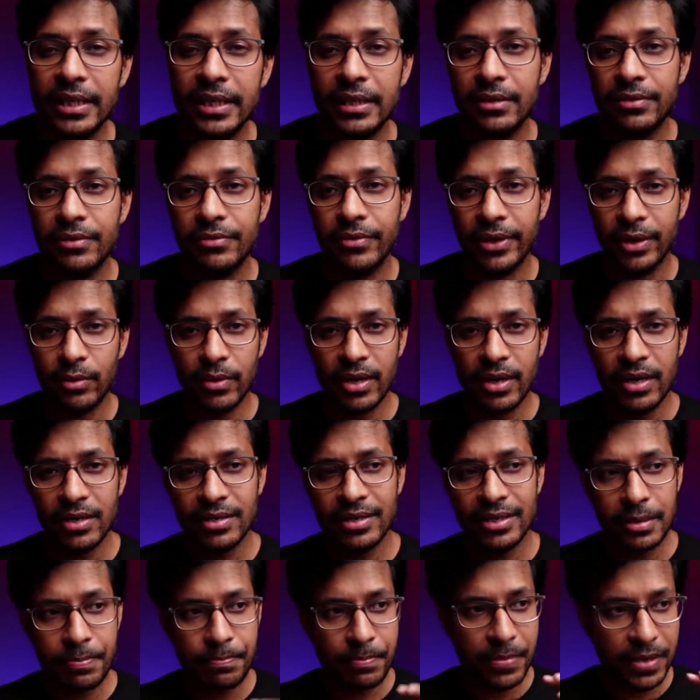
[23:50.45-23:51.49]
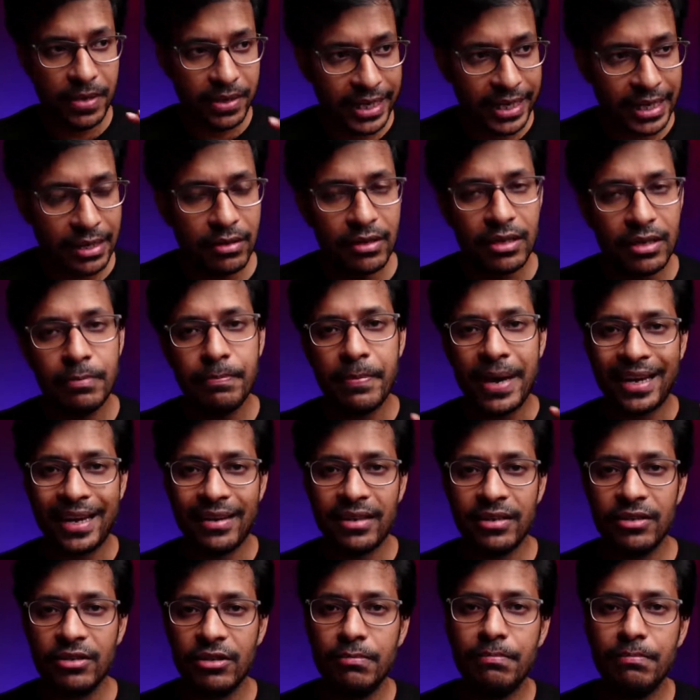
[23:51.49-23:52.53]
it requires a particular
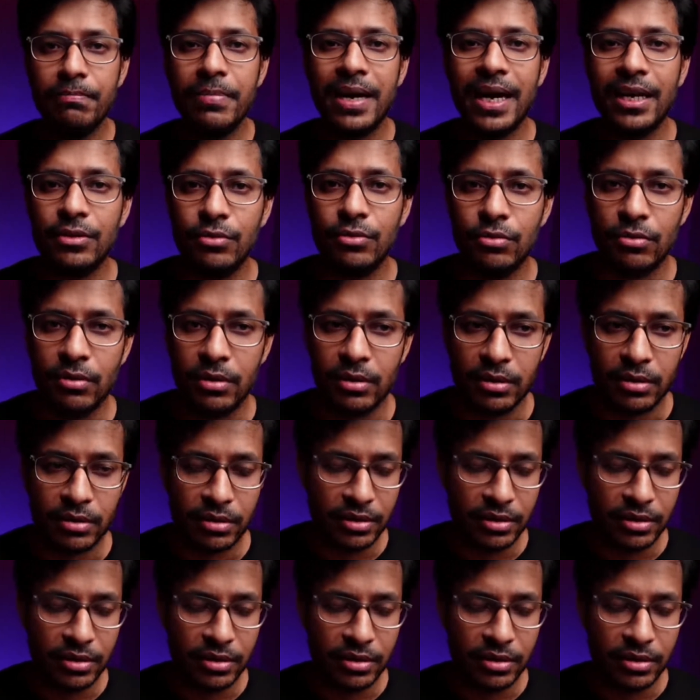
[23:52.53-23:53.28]
pattern of password,